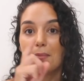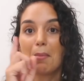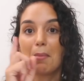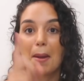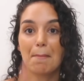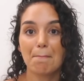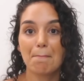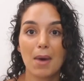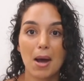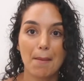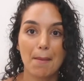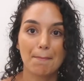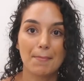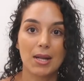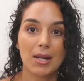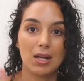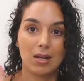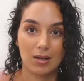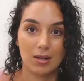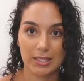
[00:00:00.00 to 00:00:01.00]
my
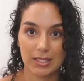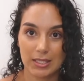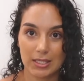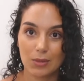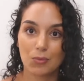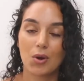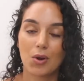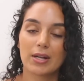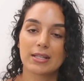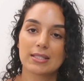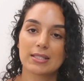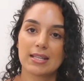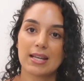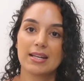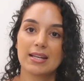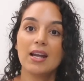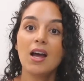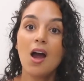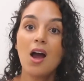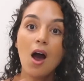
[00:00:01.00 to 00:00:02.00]
mum likes the white
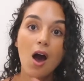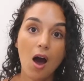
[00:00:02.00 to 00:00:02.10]
scent.